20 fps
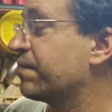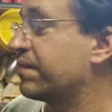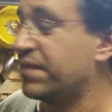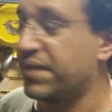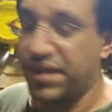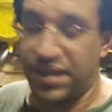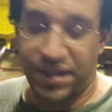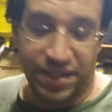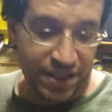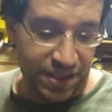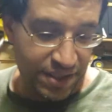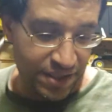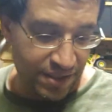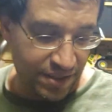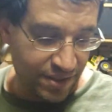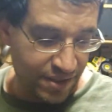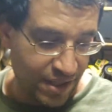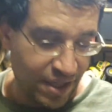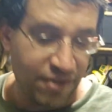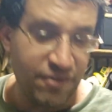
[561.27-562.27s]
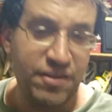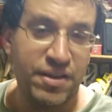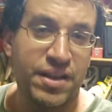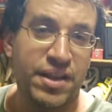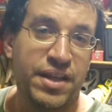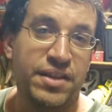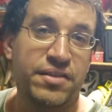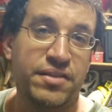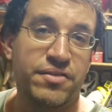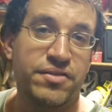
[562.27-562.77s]
Nah, I don't really
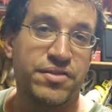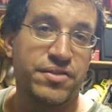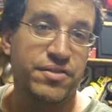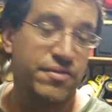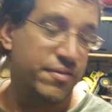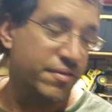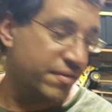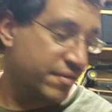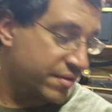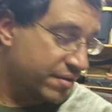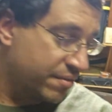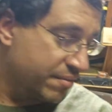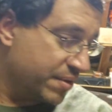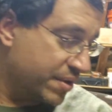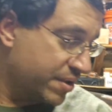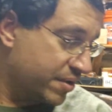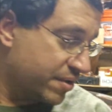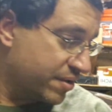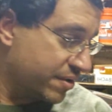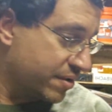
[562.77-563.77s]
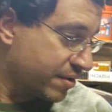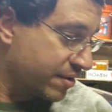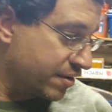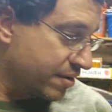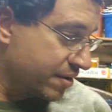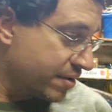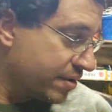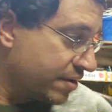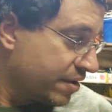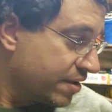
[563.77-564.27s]
like those shooters too much.
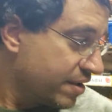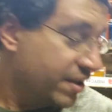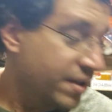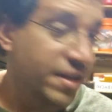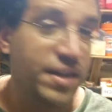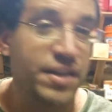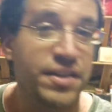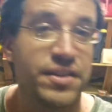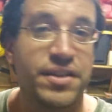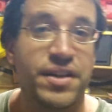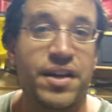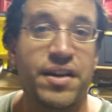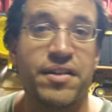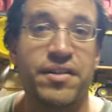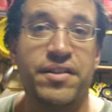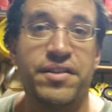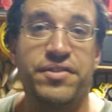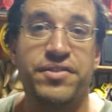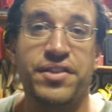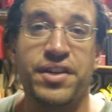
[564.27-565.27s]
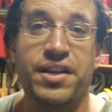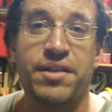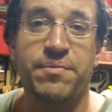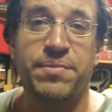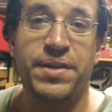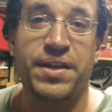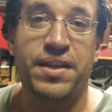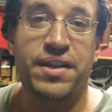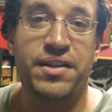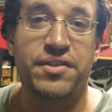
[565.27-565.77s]
I get tired of that shit. I can
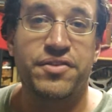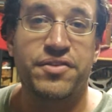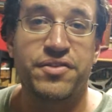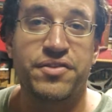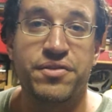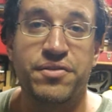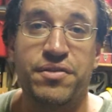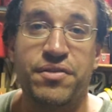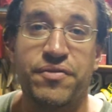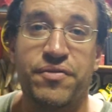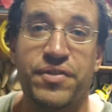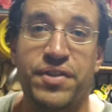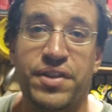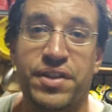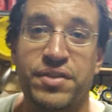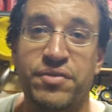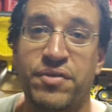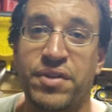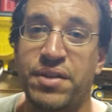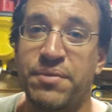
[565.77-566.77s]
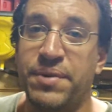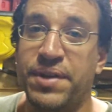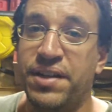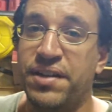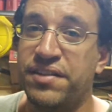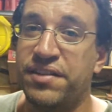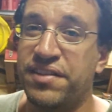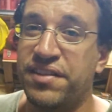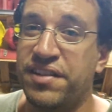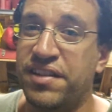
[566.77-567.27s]
play like a shooter for like 20
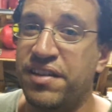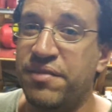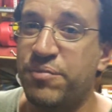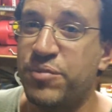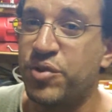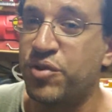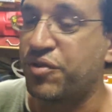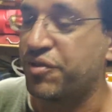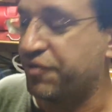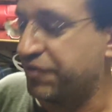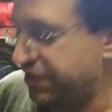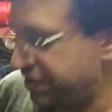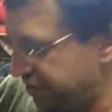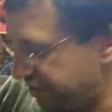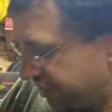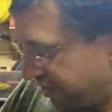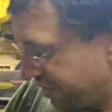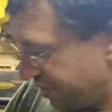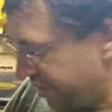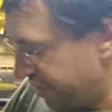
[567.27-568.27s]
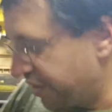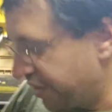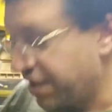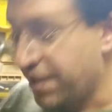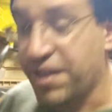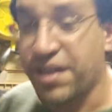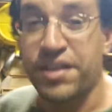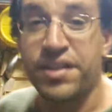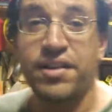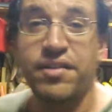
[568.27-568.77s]
minutes and I get bored of it.
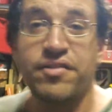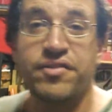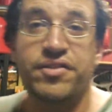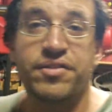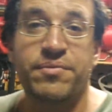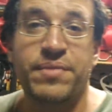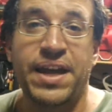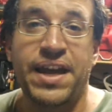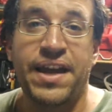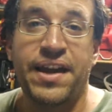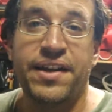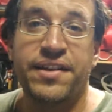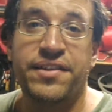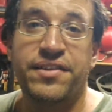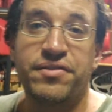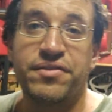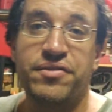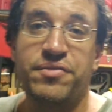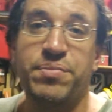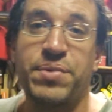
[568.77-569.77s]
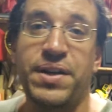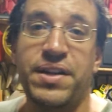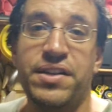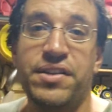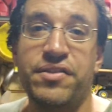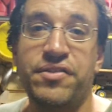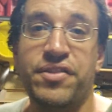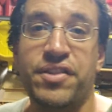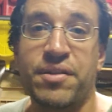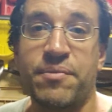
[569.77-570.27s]
And then there's some ass who you probably
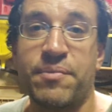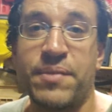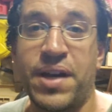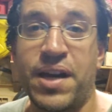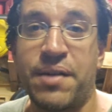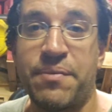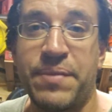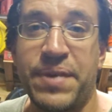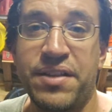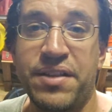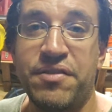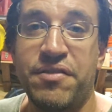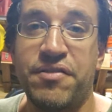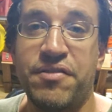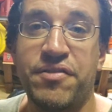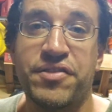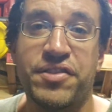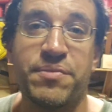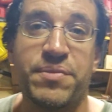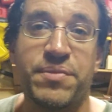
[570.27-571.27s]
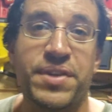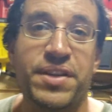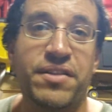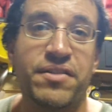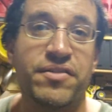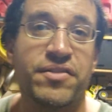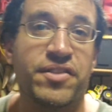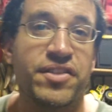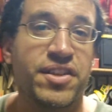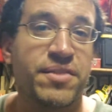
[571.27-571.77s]
using a mod menu or something and it
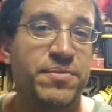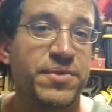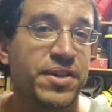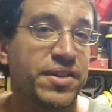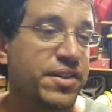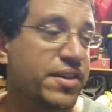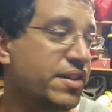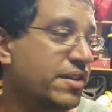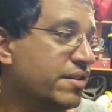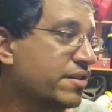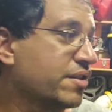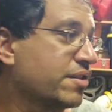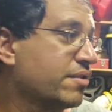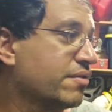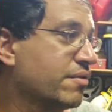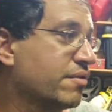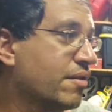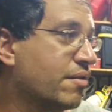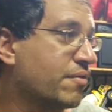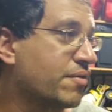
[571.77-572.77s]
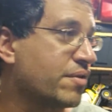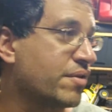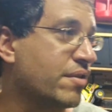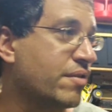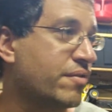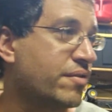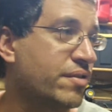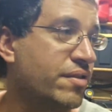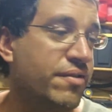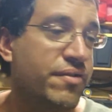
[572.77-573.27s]
just keeps on killing you over and
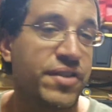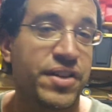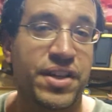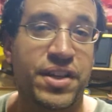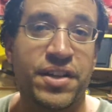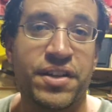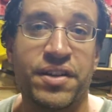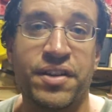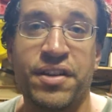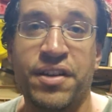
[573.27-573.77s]
over and over again.